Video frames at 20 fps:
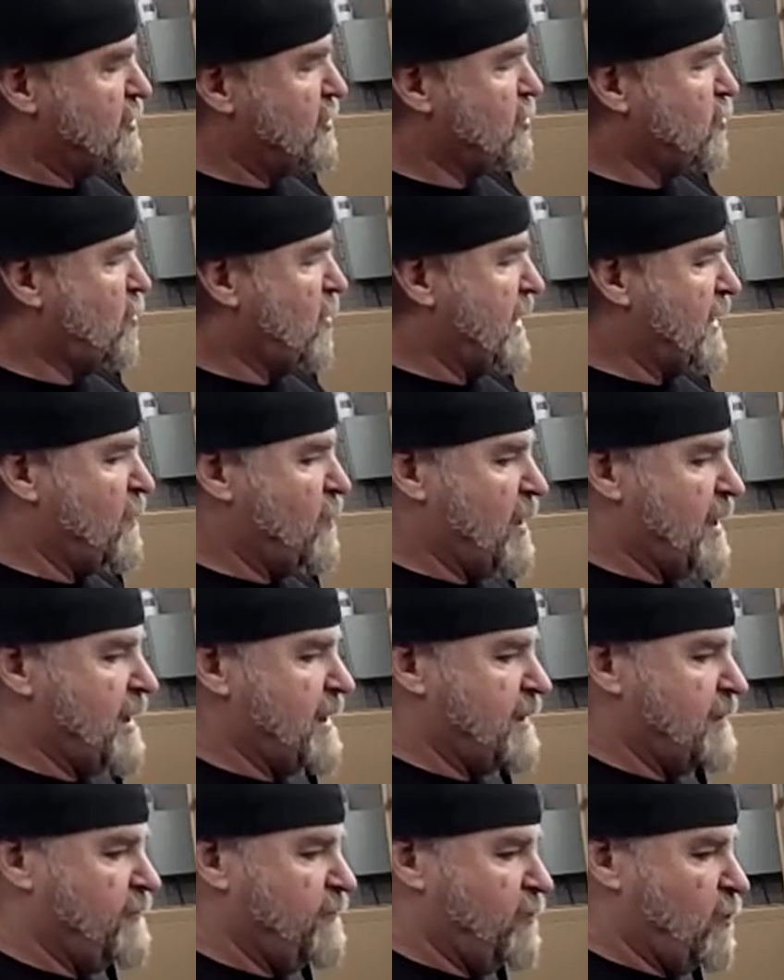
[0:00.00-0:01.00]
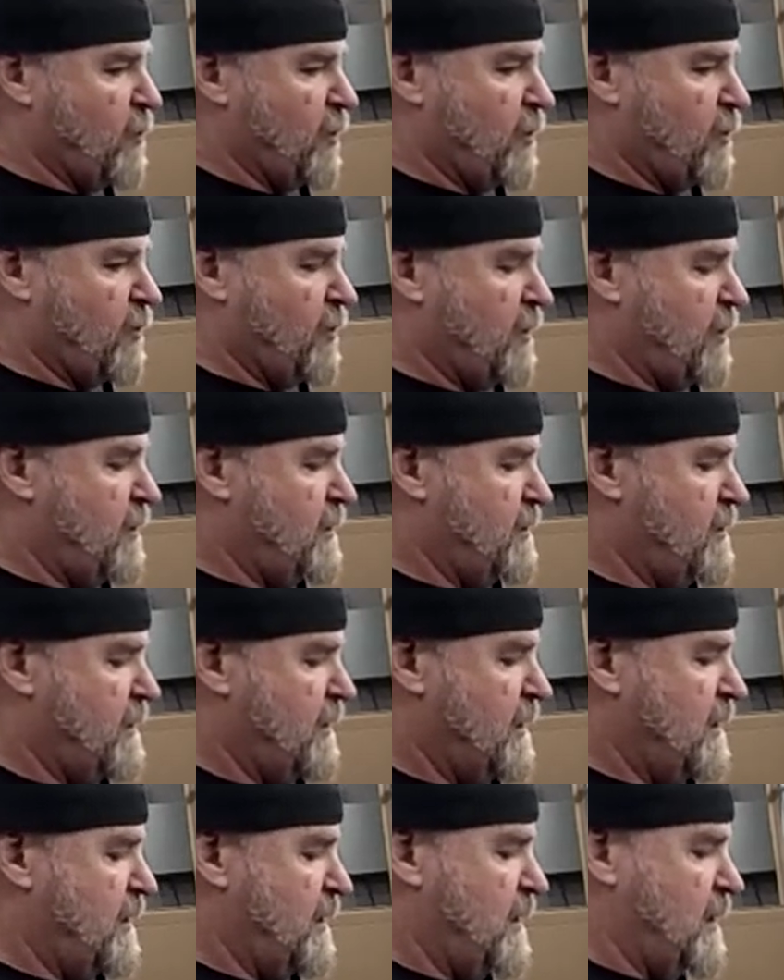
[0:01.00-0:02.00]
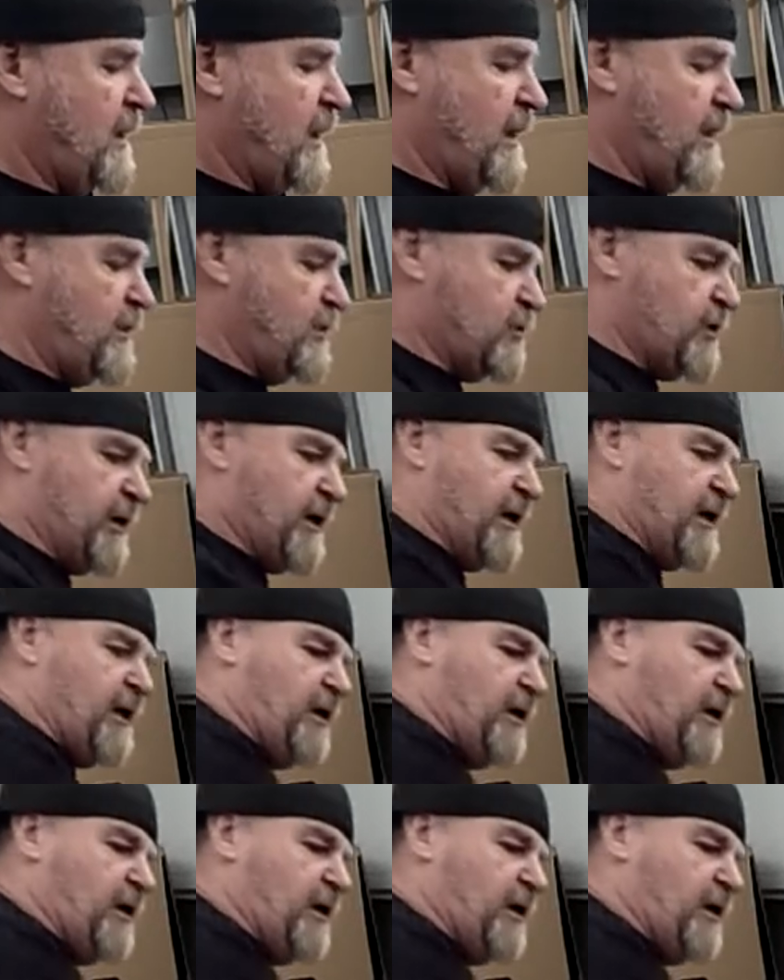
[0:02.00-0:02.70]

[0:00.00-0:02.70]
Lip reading: using 20 weight fork oil. I usually